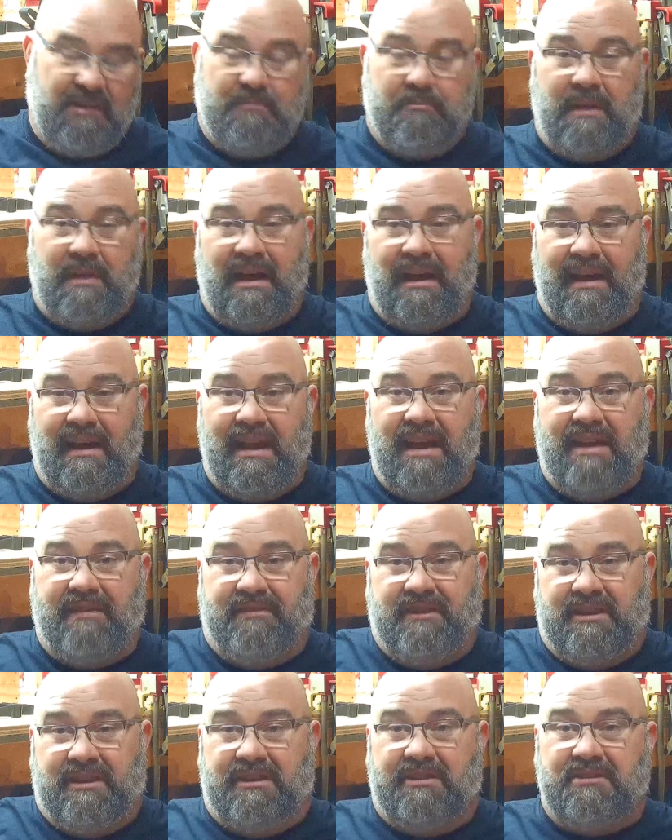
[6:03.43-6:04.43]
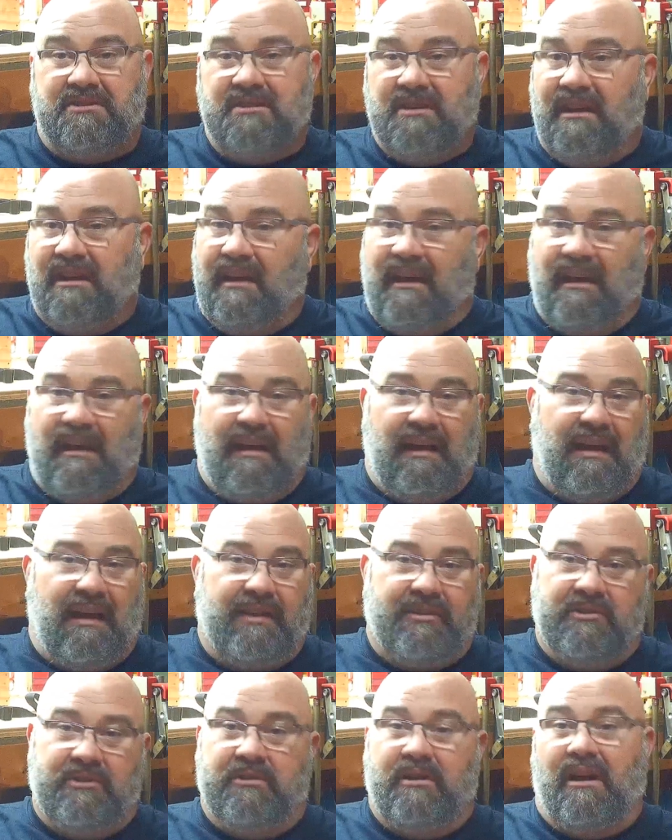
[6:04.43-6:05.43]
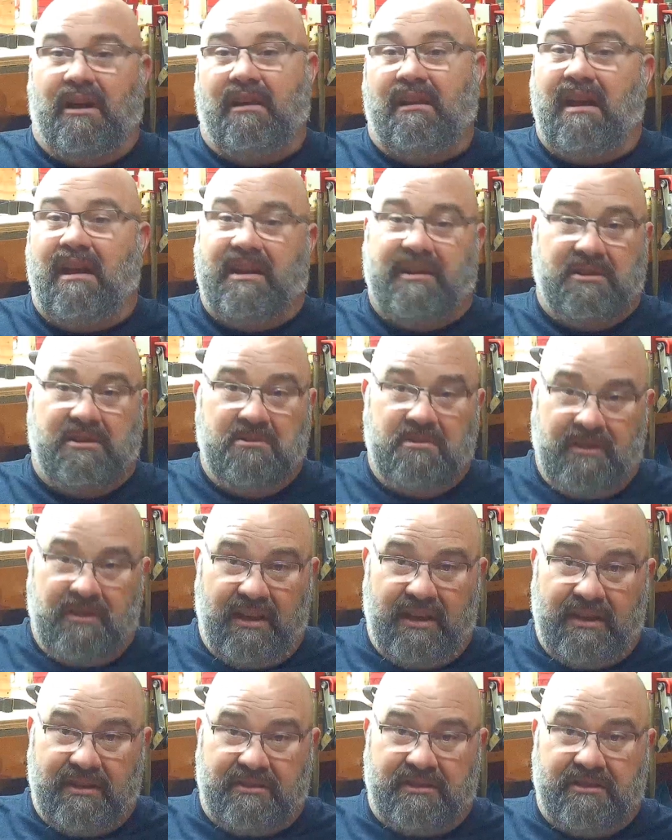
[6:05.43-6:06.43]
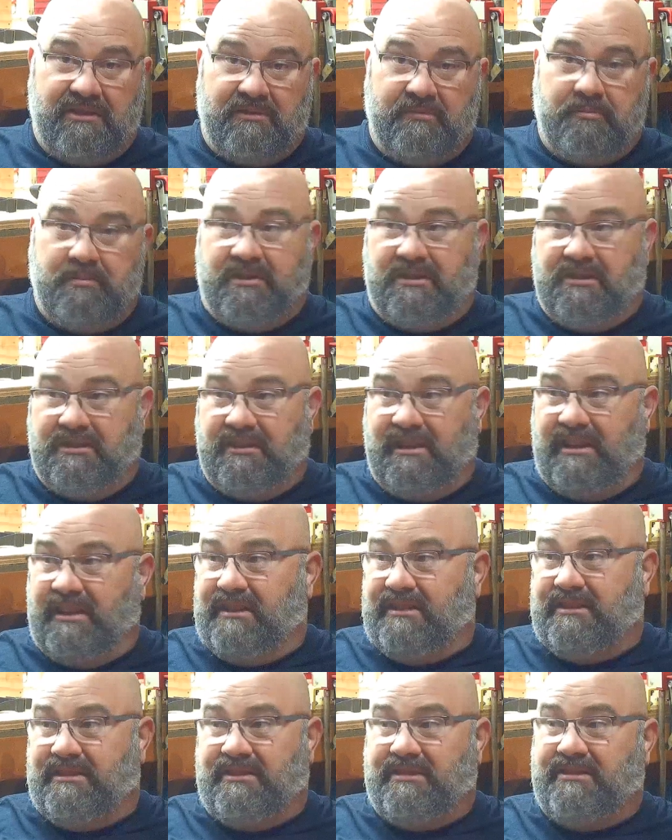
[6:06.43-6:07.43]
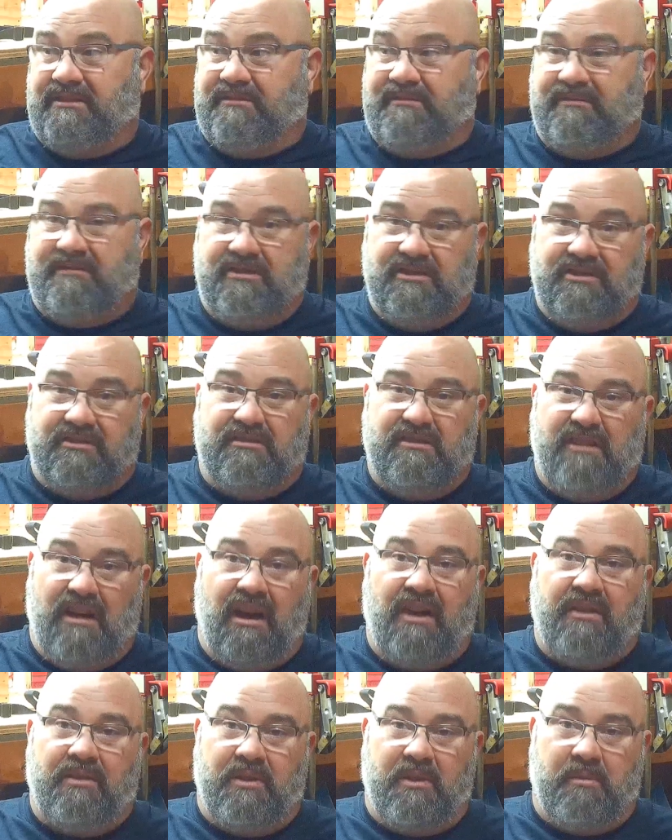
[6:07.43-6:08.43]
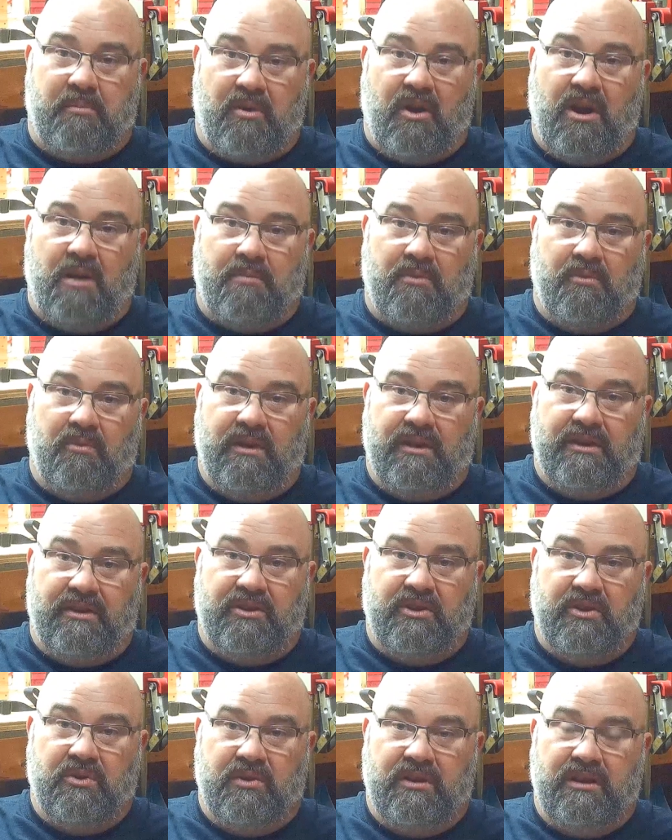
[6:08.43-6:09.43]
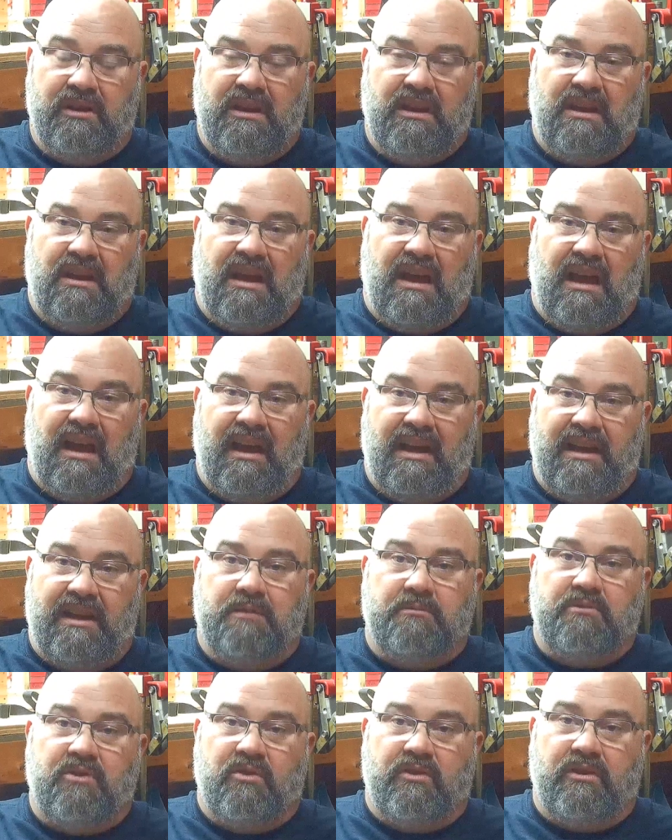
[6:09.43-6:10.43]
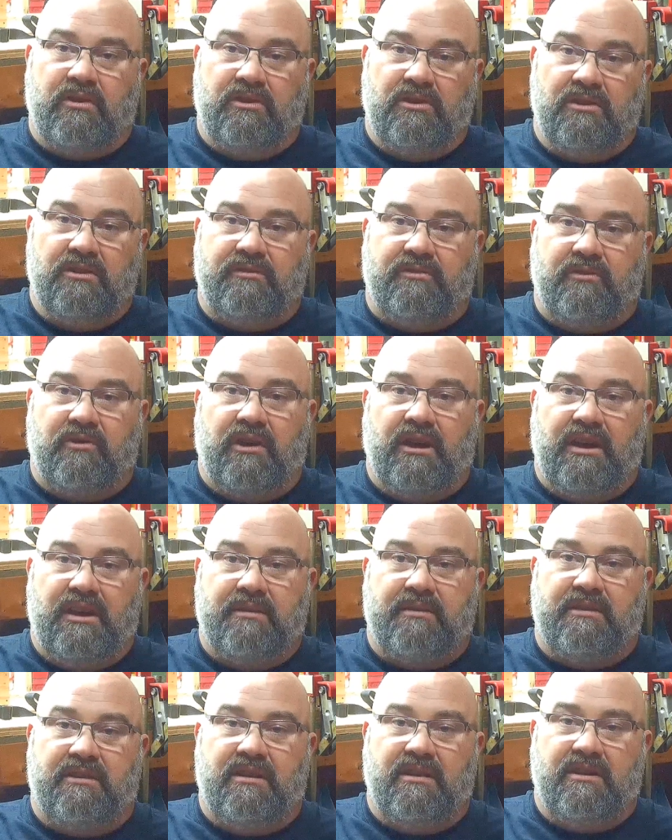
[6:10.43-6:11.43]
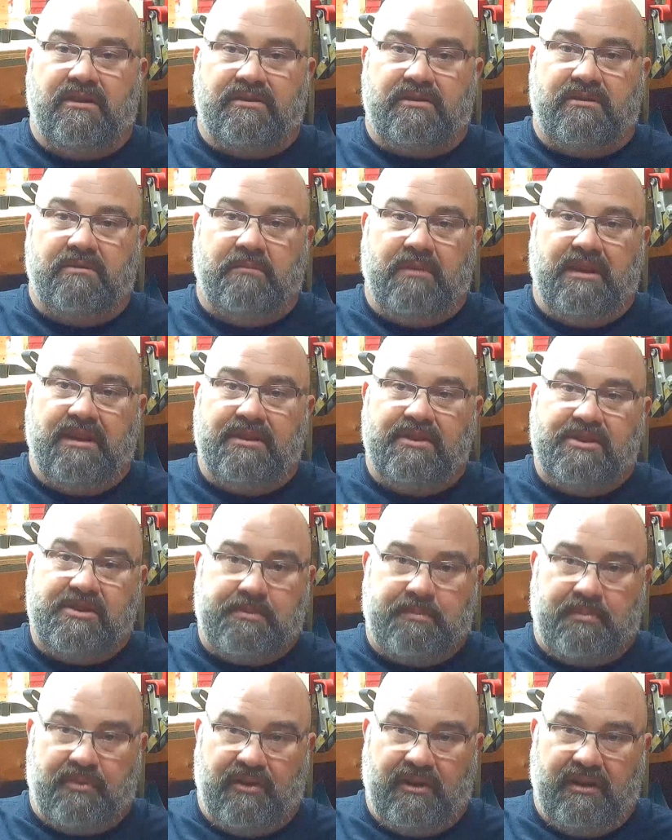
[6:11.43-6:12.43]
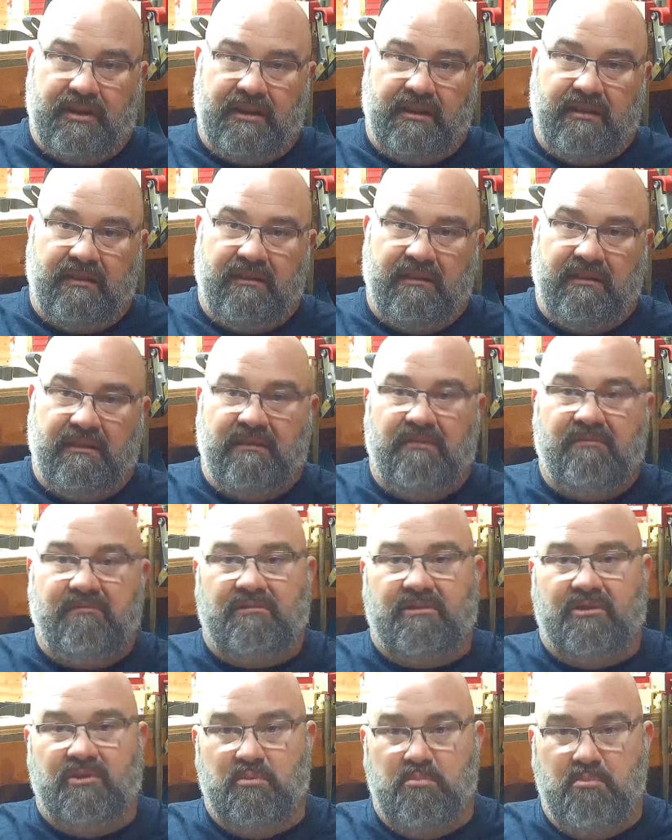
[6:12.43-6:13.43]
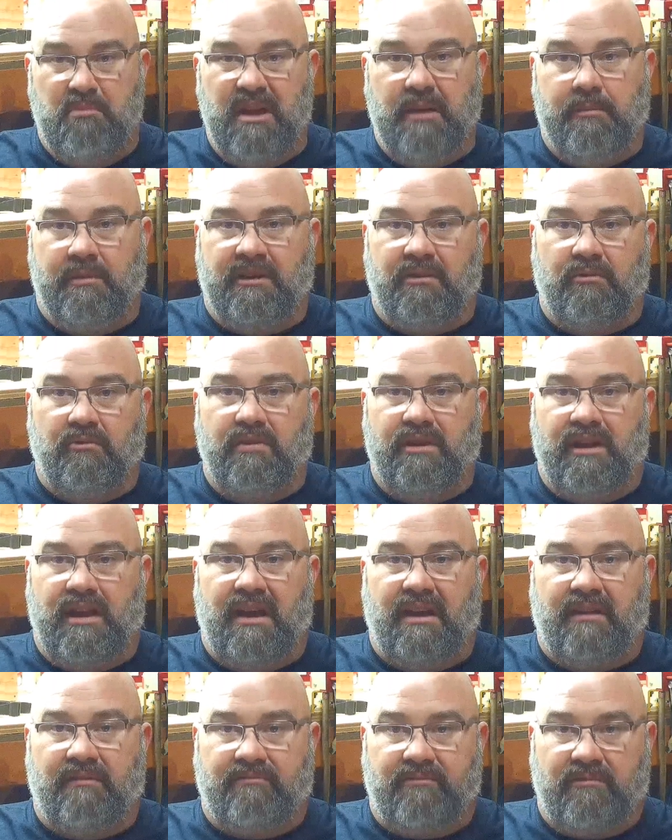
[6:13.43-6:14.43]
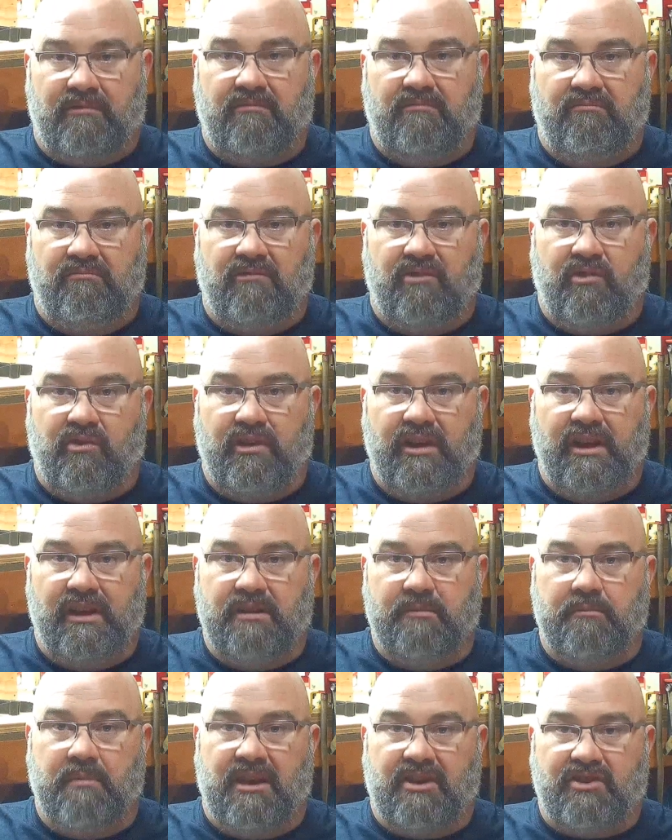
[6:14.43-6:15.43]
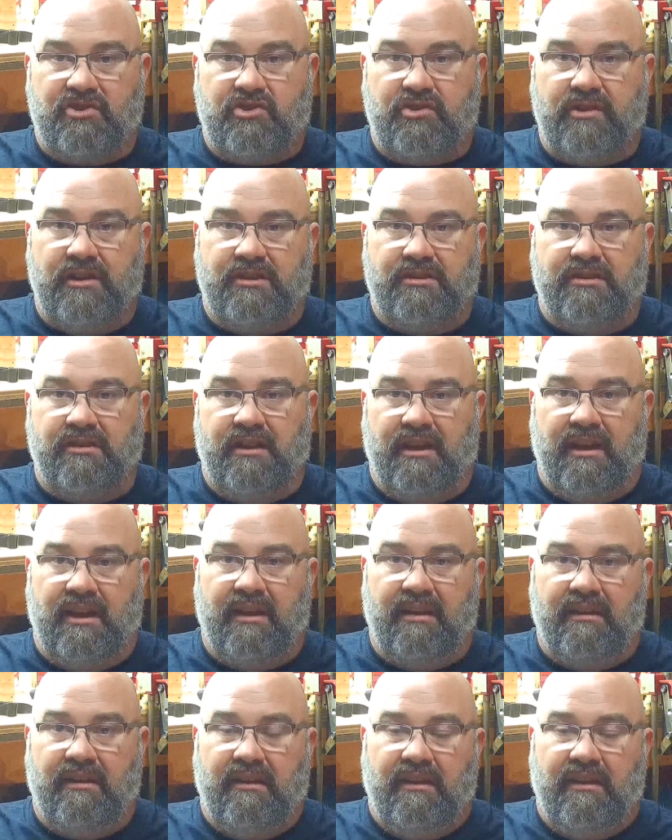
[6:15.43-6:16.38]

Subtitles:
by a 1/2 inch. I do not like doing that stuff because that's just not the proper way to do it. I am going to look for a custom made spring to mimic what I've created by stretching that.